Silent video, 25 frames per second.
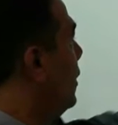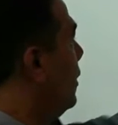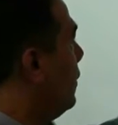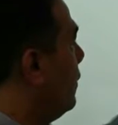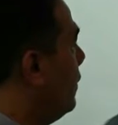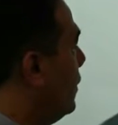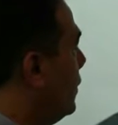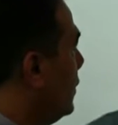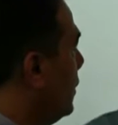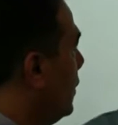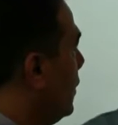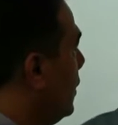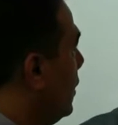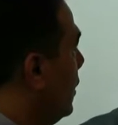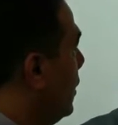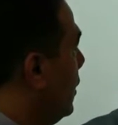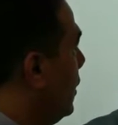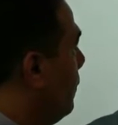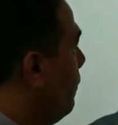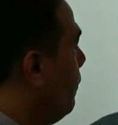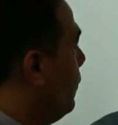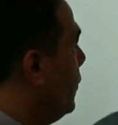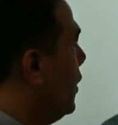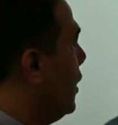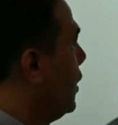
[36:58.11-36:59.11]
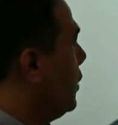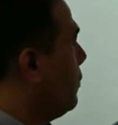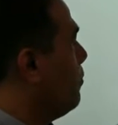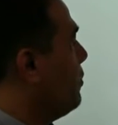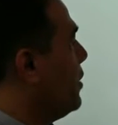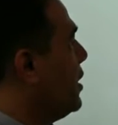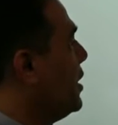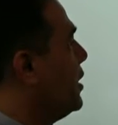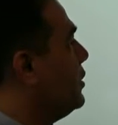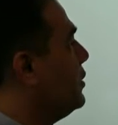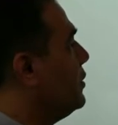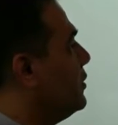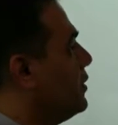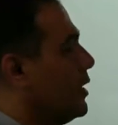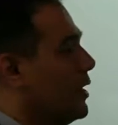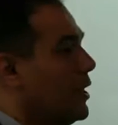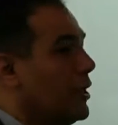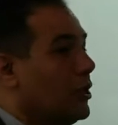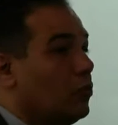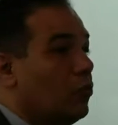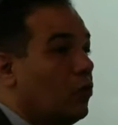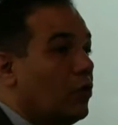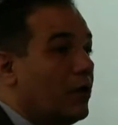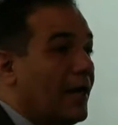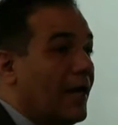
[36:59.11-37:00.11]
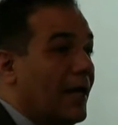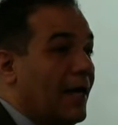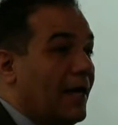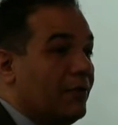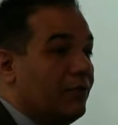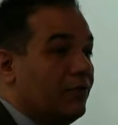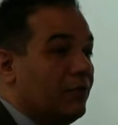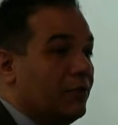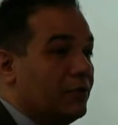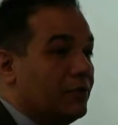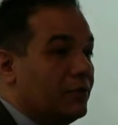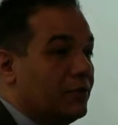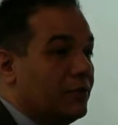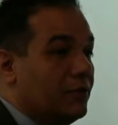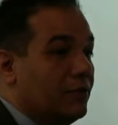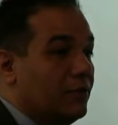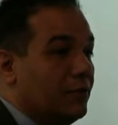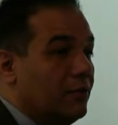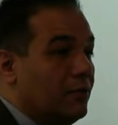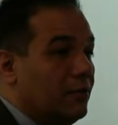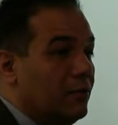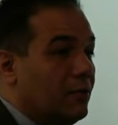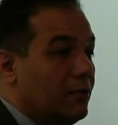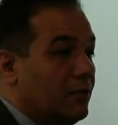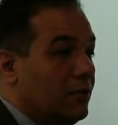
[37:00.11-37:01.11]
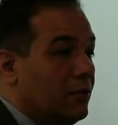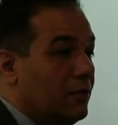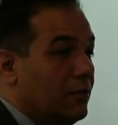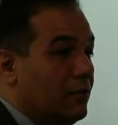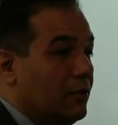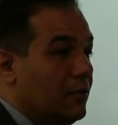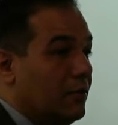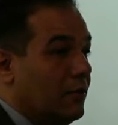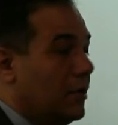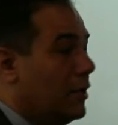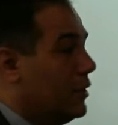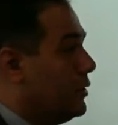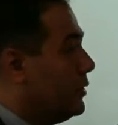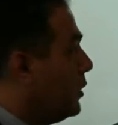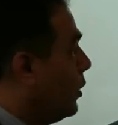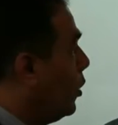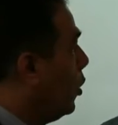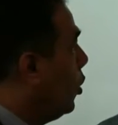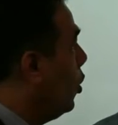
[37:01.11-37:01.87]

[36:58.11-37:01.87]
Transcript: it means the network address. It's the